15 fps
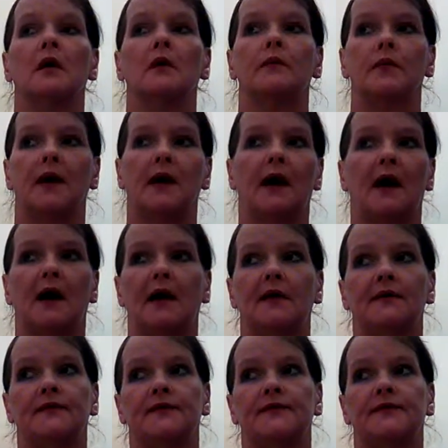regards
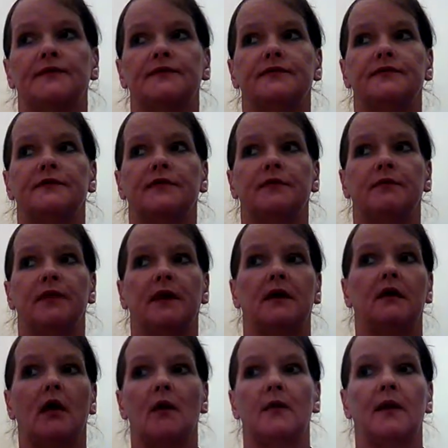to being
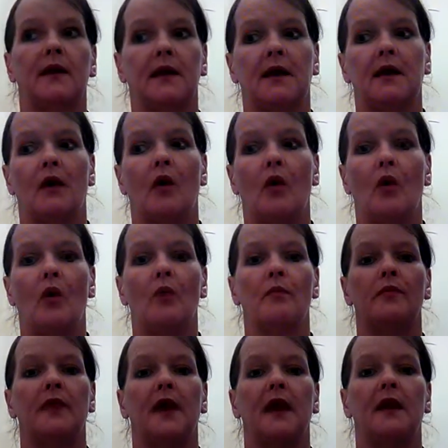already in a home
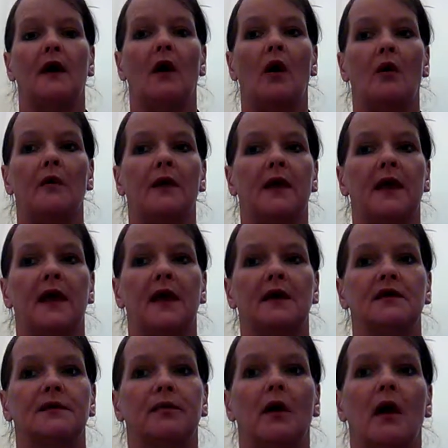that already has
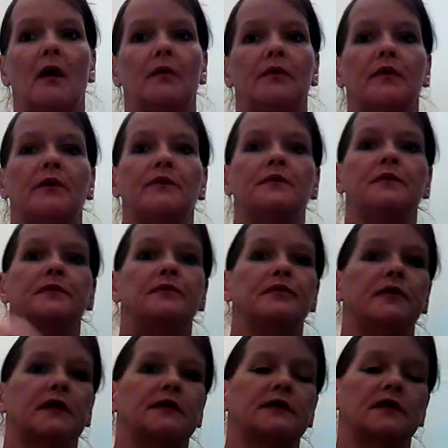problems.
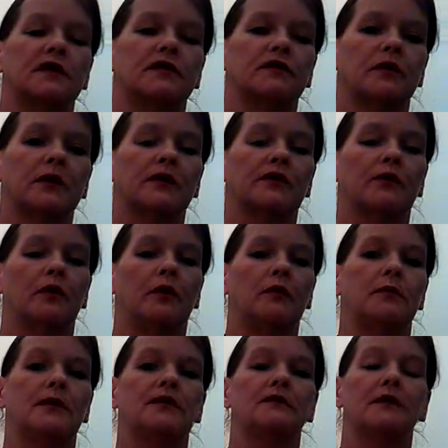They just transfer them
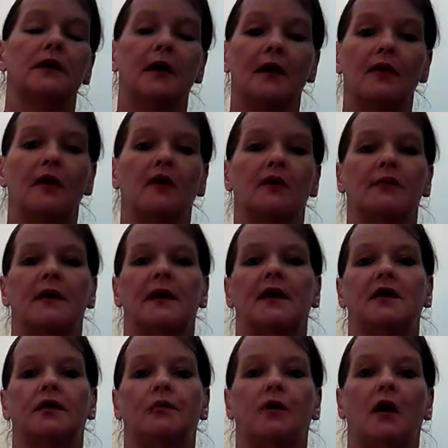into another home that
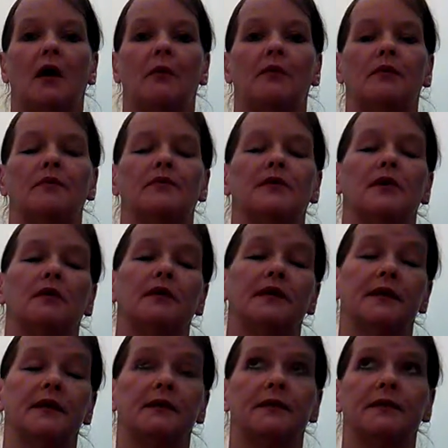has problems. The only
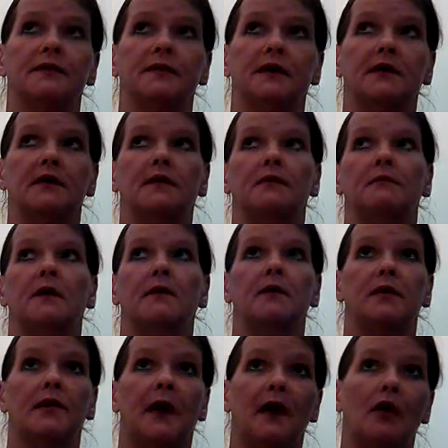difference is maybe
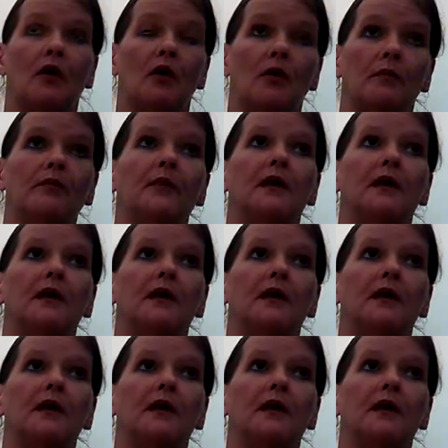that home